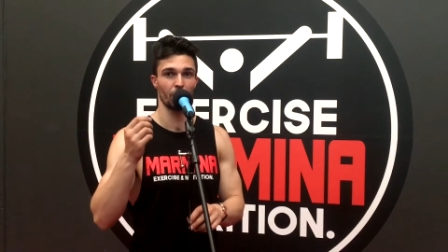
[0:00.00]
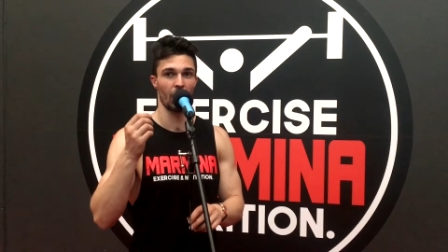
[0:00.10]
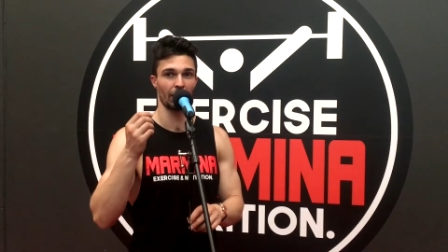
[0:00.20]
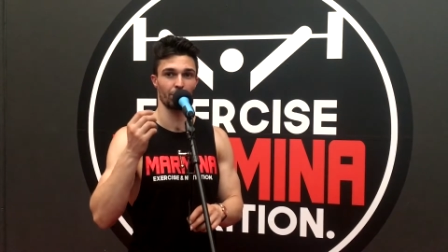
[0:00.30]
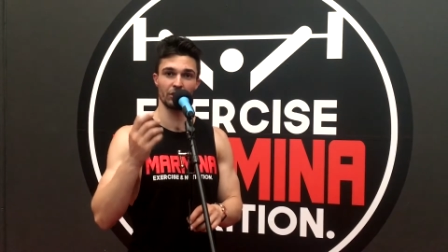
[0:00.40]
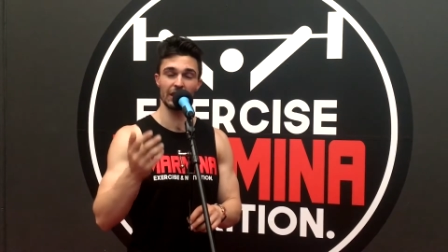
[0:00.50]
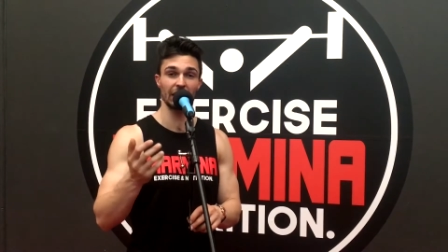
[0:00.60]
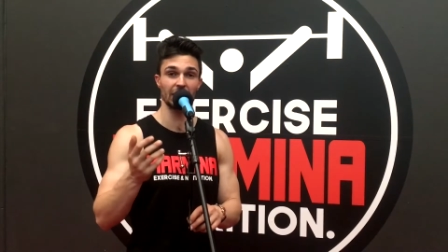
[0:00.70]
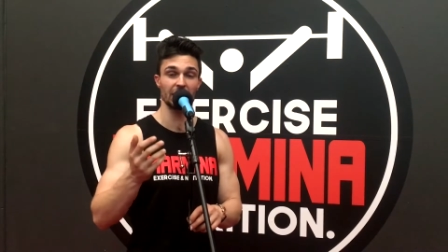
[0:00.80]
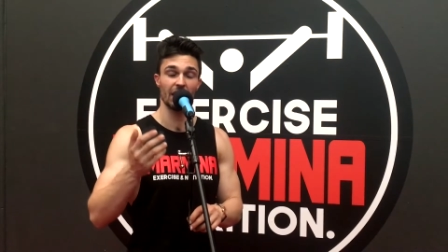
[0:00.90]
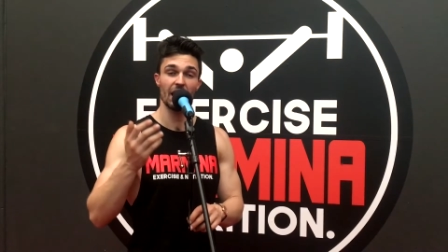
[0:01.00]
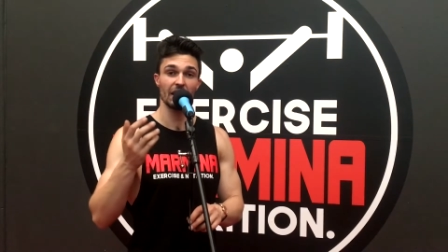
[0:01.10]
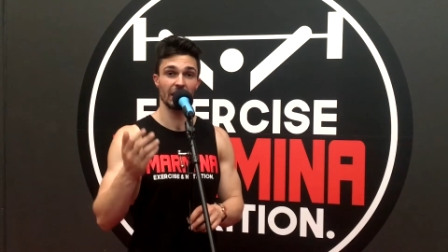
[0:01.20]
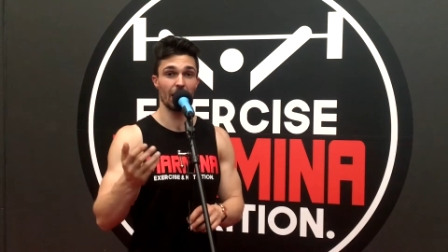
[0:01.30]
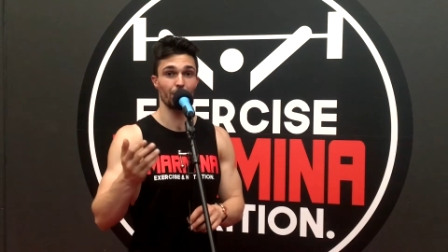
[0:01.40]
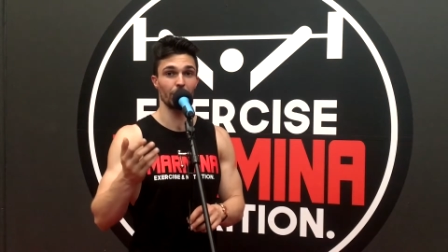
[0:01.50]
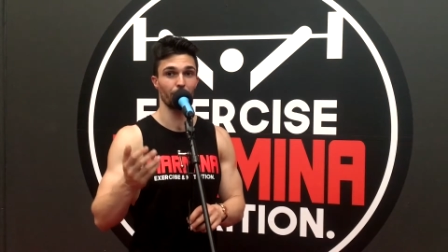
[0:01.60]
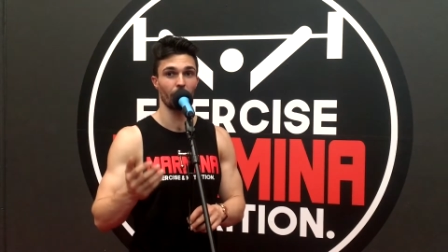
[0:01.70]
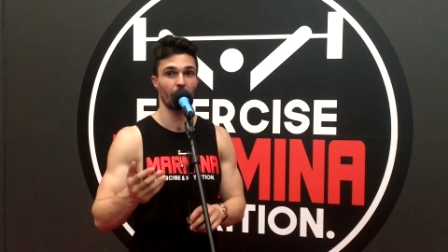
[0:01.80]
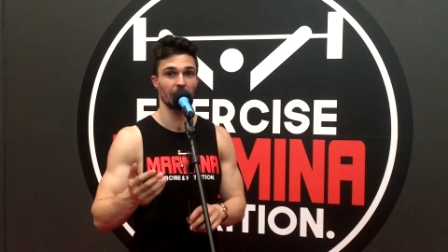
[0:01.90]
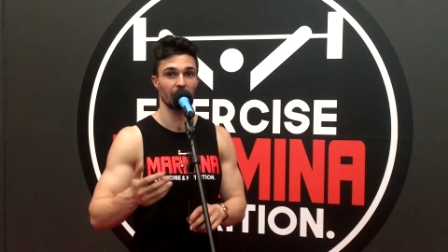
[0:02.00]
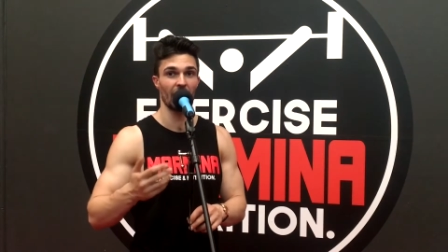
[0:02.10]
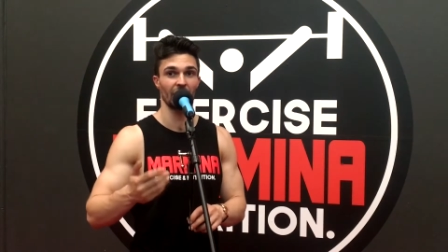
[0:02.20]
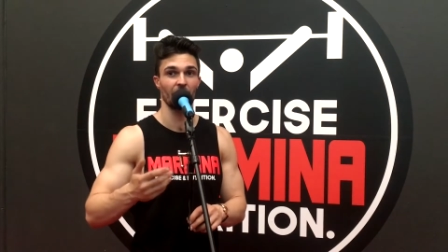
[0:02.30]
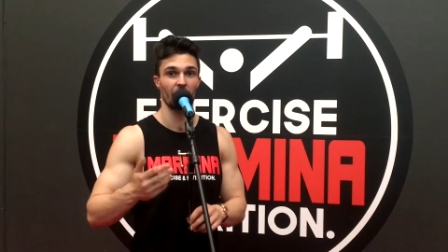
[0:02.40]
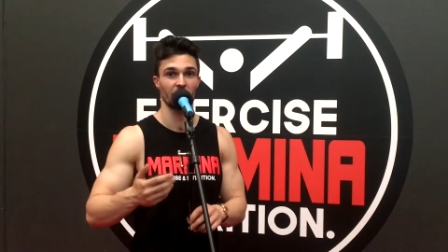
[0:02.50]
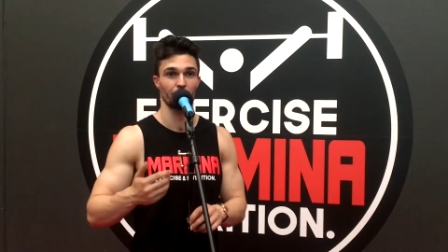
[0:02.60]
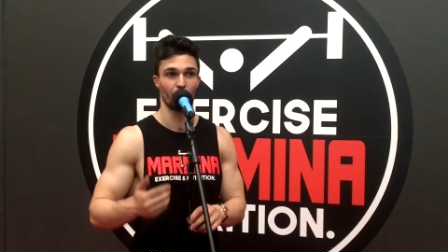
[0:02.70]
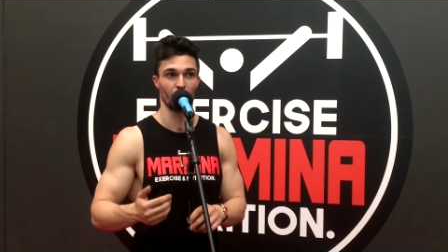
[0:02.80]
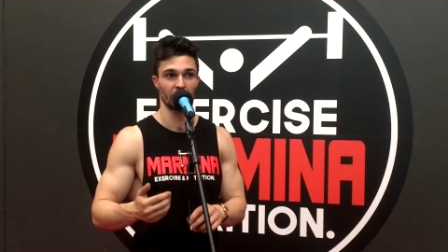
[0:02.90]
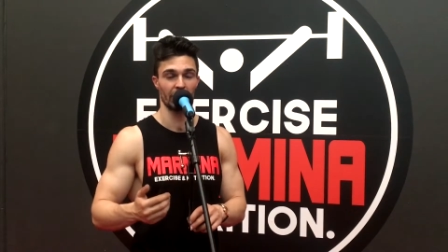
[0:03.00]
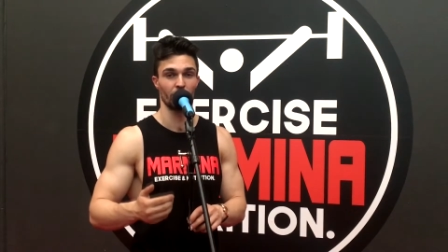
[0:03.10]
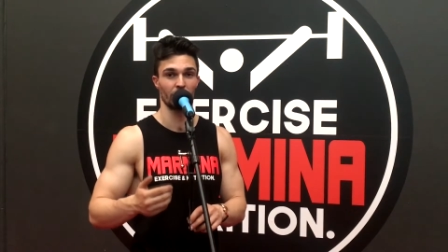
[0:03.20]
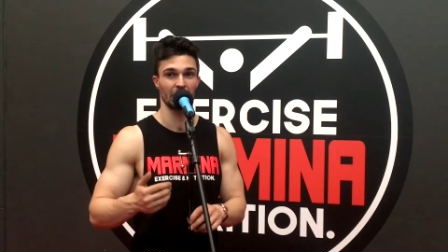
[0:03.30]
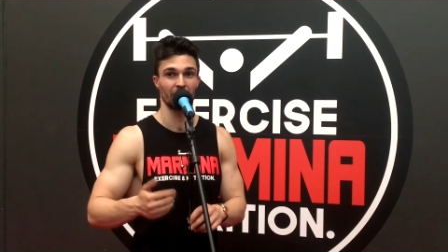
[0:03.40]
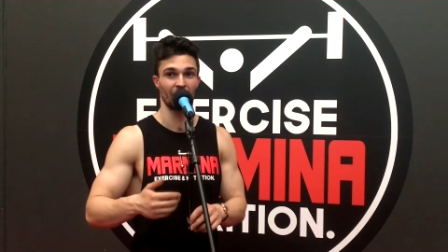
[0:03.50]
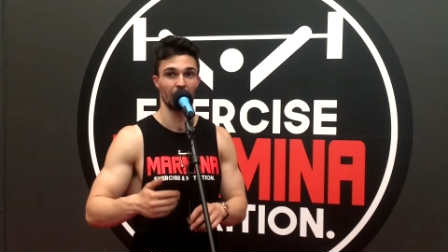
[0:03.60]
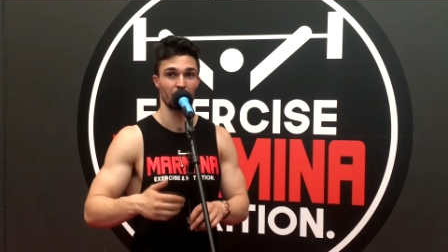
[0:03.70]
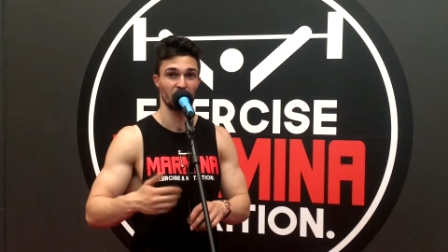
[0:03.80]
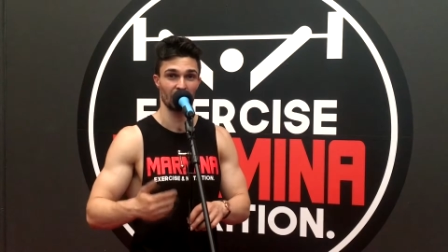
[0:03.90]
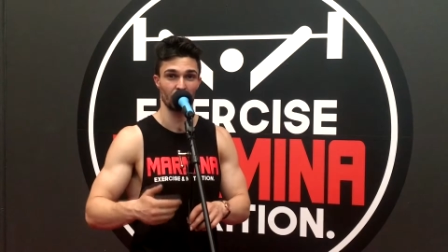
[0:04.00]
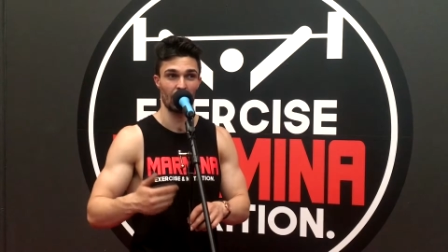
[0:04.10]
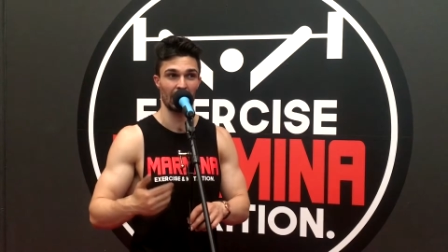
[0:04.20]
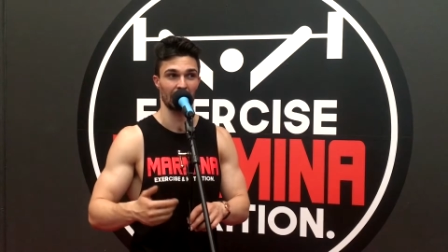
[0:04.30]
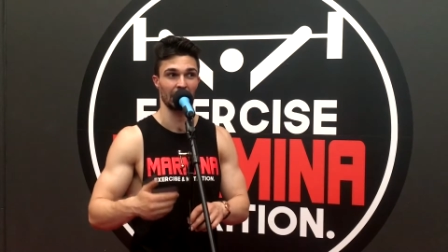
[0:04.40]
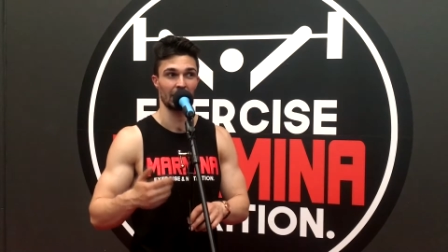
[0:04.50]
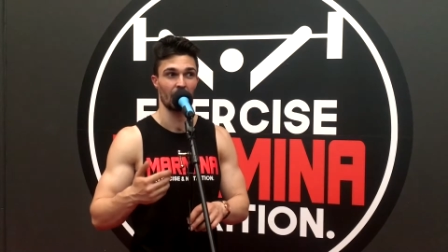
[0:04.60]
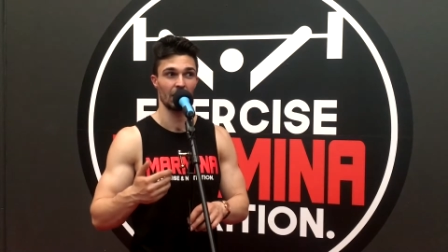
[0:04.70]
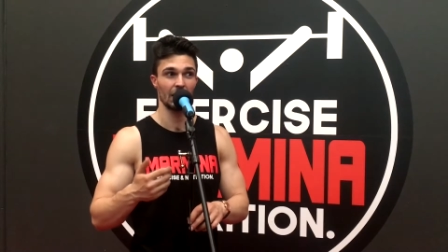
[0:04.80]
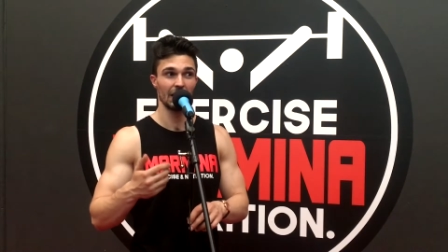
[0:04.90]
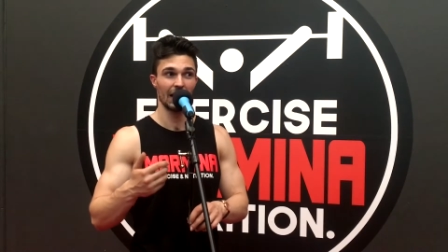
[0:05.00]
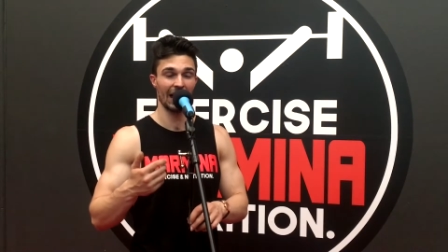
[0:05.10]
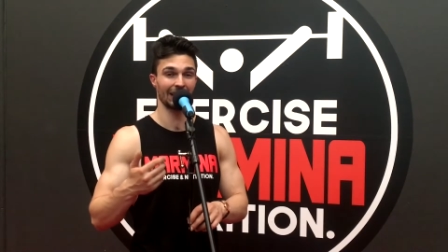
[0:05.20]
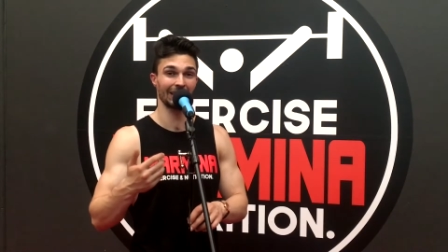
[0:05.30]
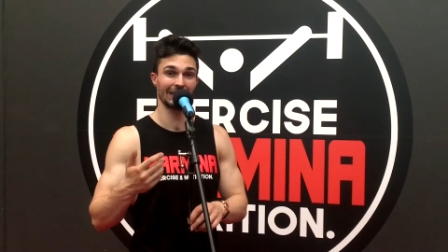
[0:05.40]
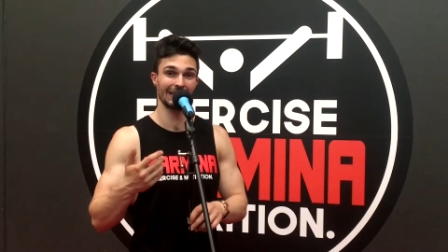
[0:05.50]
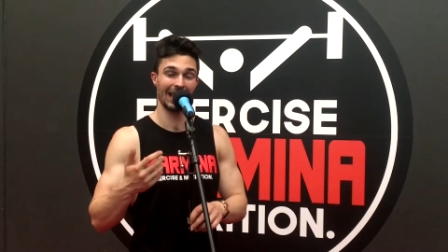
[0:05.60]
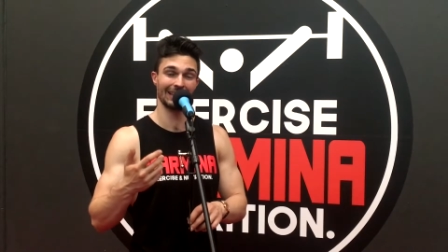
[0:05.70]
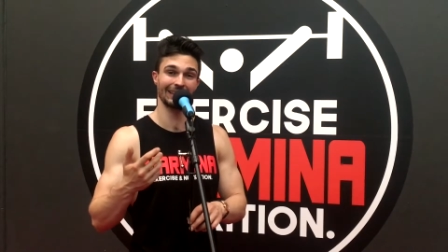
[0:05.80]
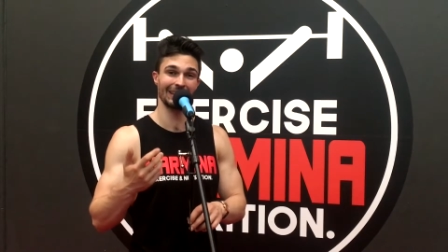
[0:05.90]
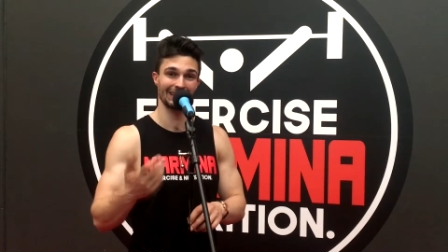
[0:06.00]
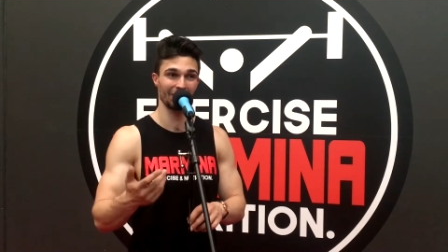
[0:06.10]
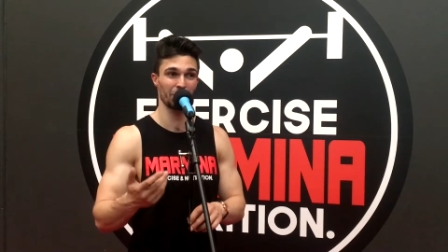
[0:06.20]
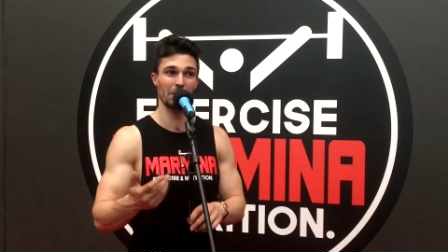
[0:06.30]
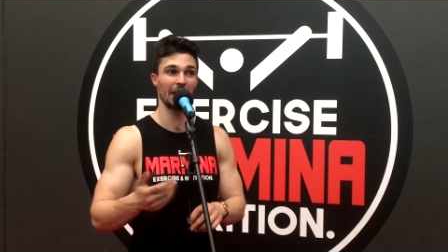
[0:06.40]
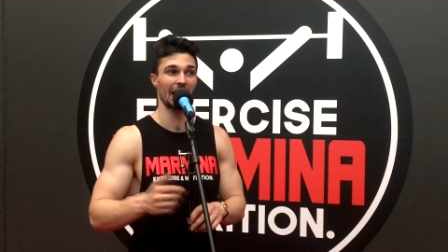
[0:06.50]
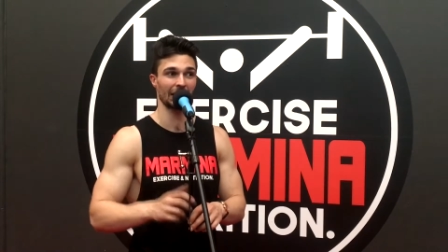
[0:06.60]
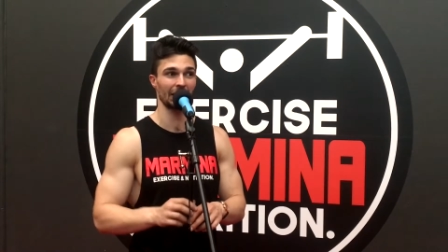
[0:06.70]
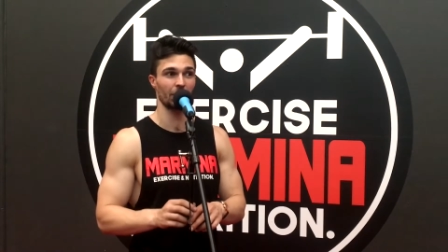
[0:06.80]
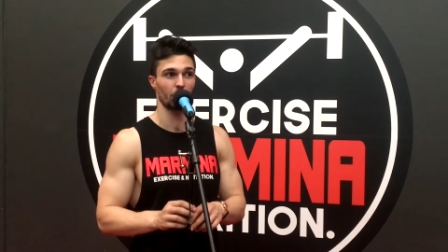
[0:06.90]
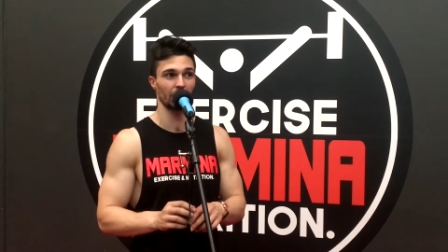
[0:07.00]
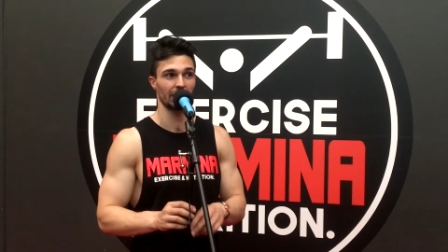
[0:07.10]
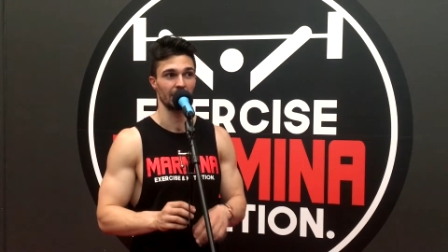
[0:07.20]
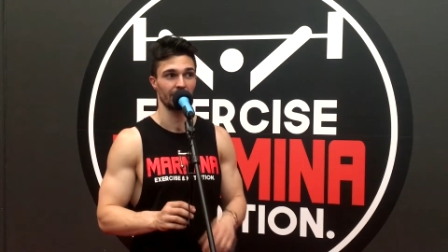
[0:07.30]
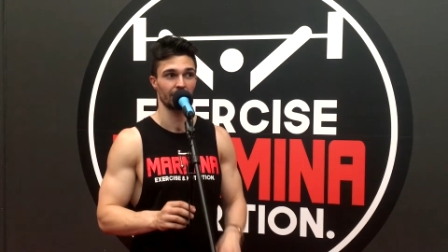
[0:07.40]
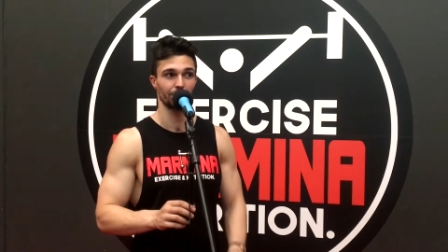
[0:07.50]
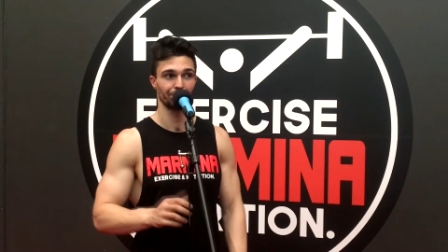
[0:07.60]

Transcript: like modalities, can be applied to other like sports in order to develop general athleticism and athletic qualities.